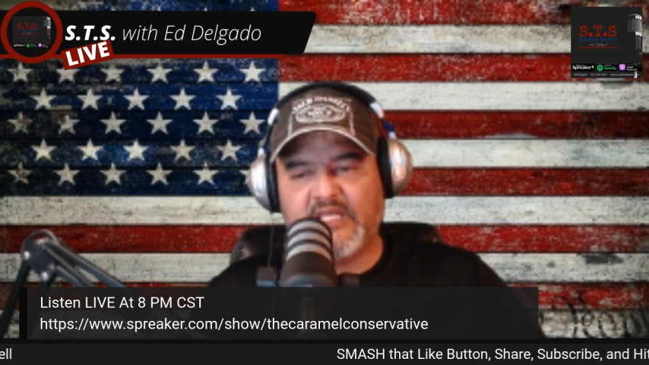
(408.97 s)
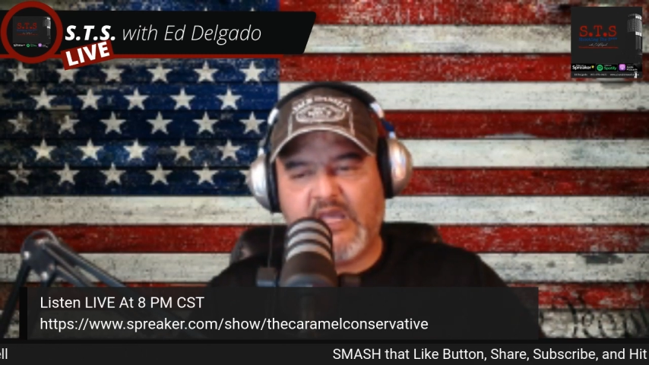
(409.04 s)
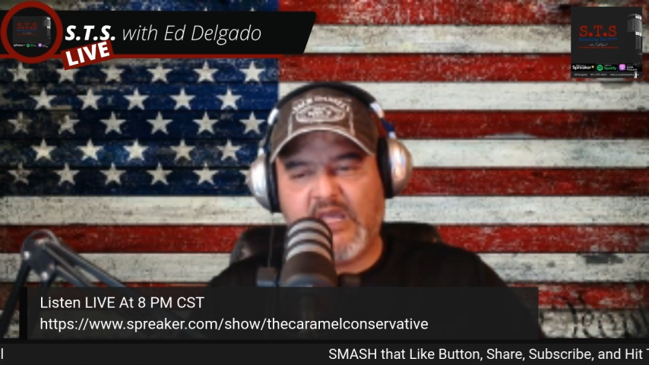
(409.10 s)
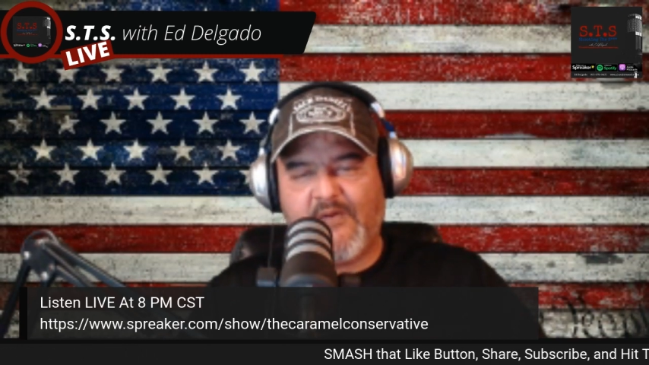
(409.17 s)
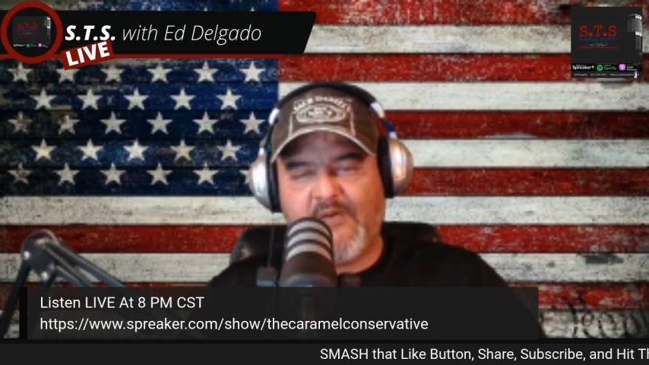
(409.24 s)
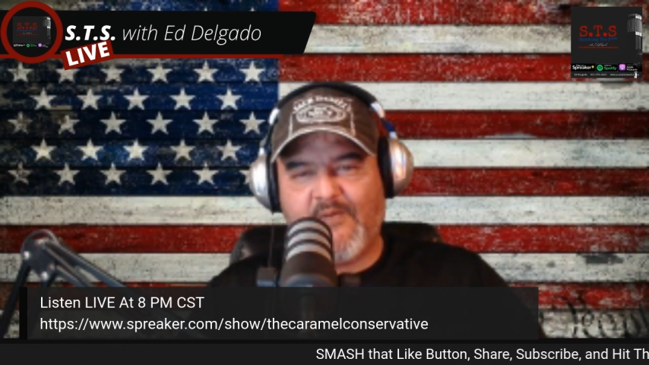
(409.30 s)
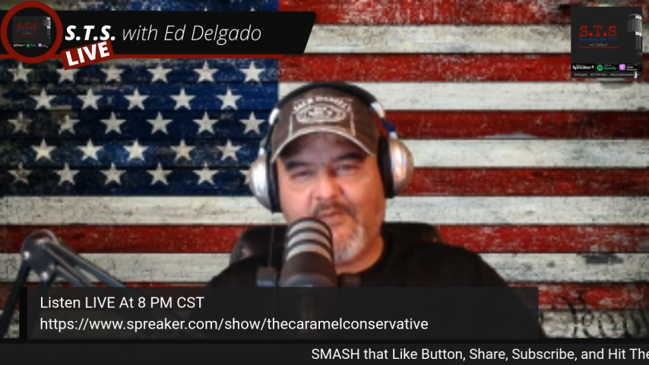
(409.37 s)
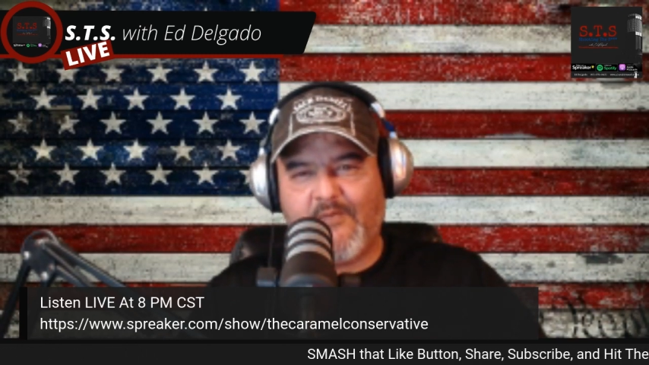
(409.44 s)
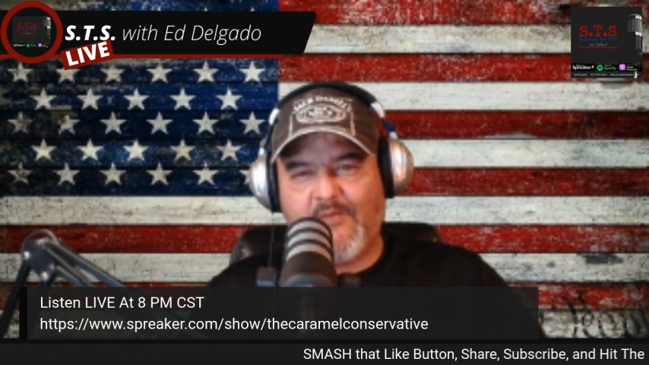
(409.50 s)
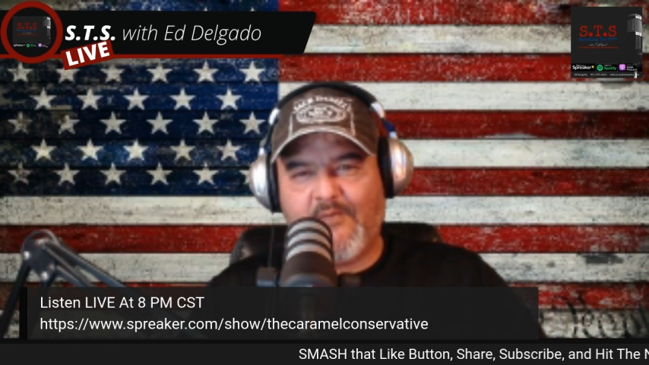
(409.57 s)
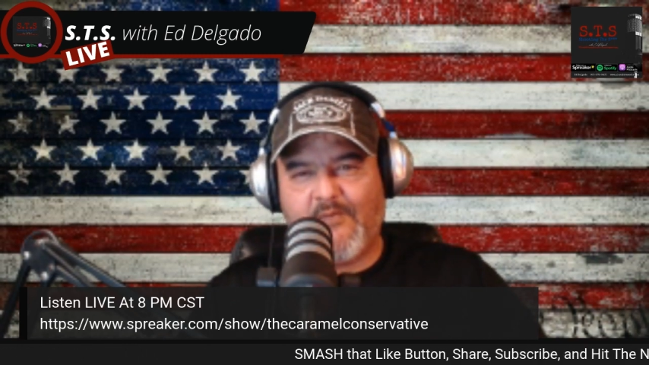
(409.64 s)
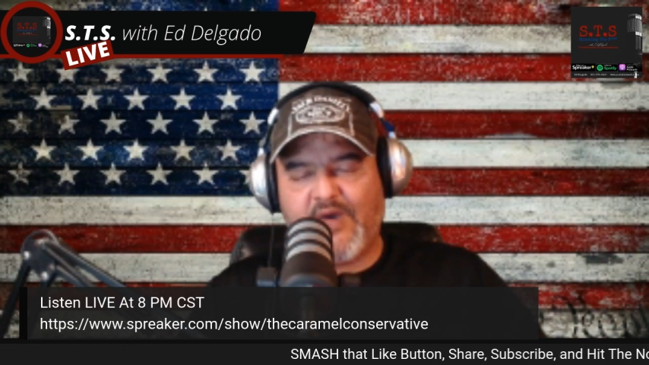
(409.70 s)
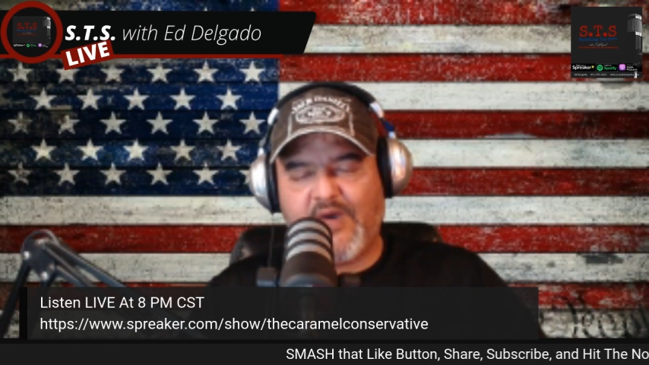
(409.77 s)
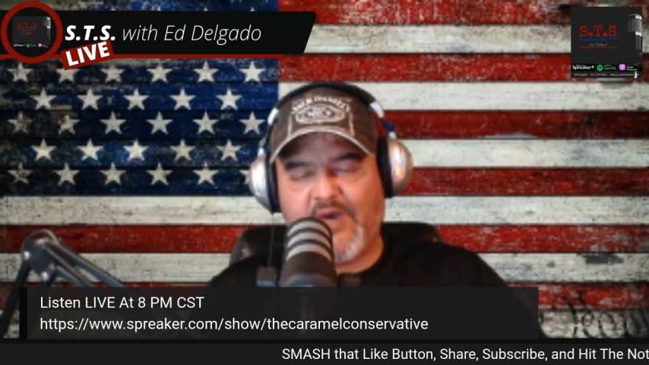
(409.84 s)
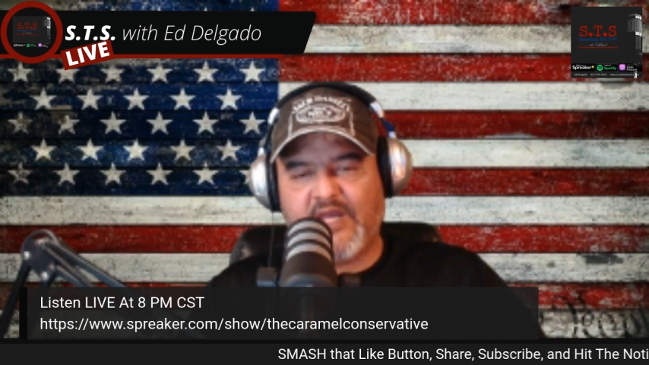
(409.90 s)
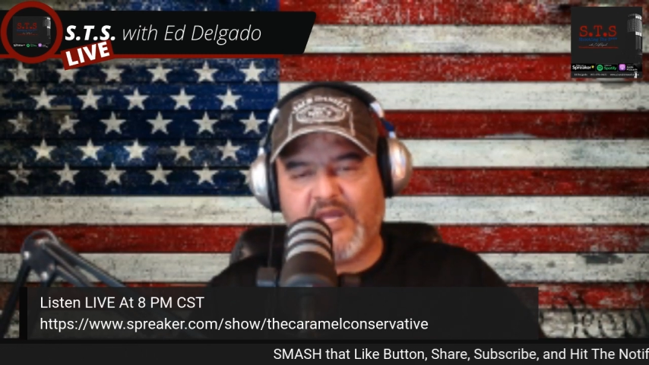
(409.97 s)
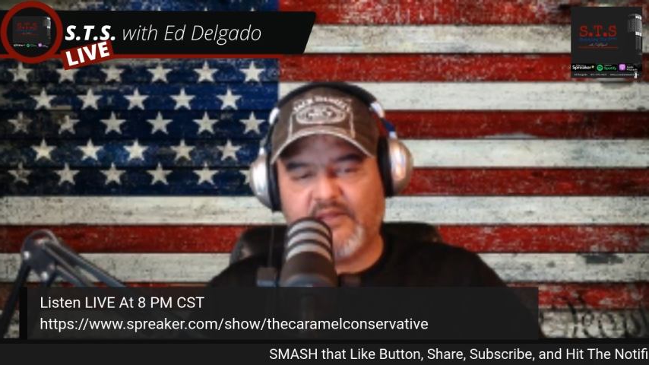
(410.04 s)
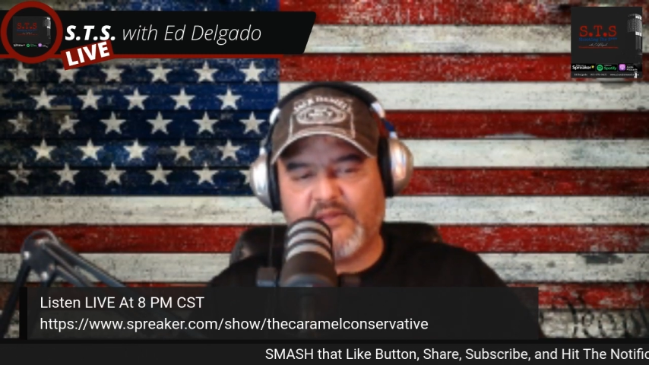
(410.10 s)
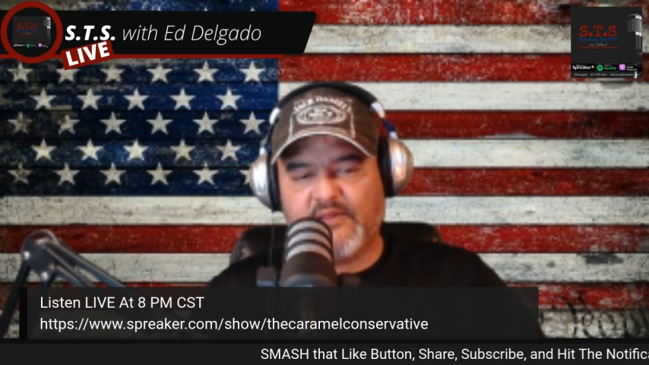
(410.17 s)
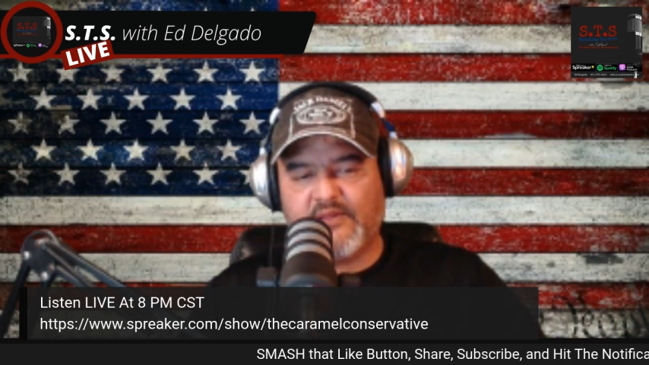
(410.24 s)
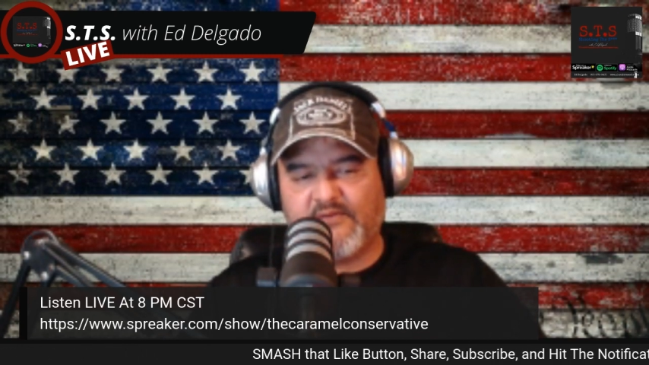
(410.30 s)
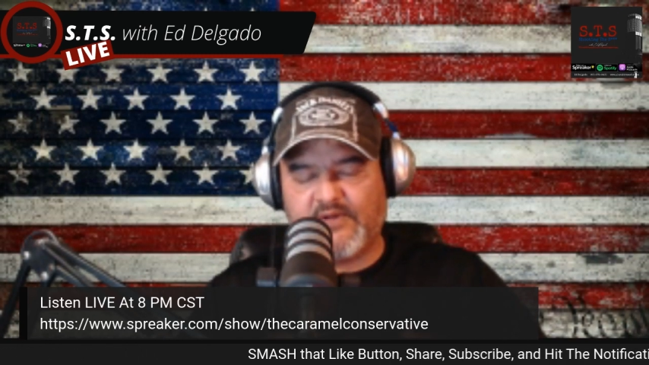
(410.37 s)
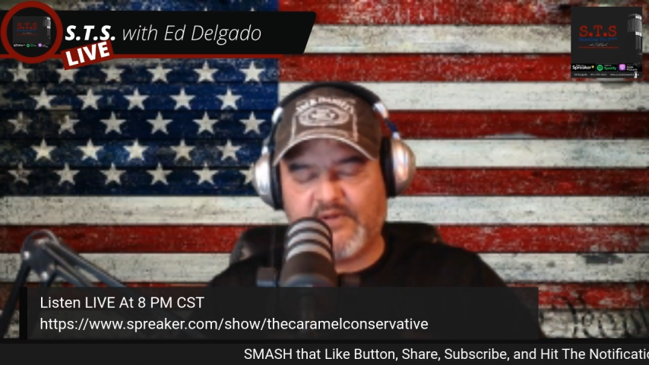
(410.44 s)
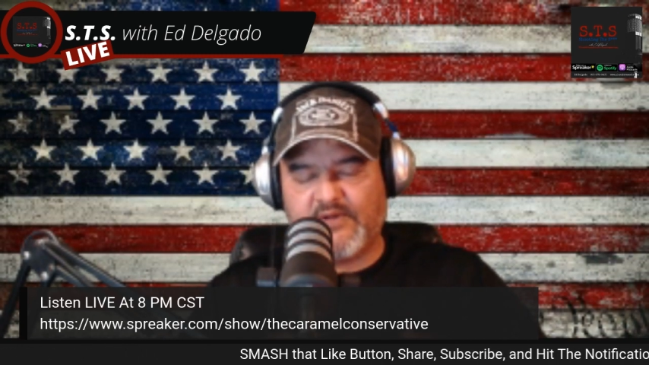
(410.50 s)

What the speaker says: But the very fact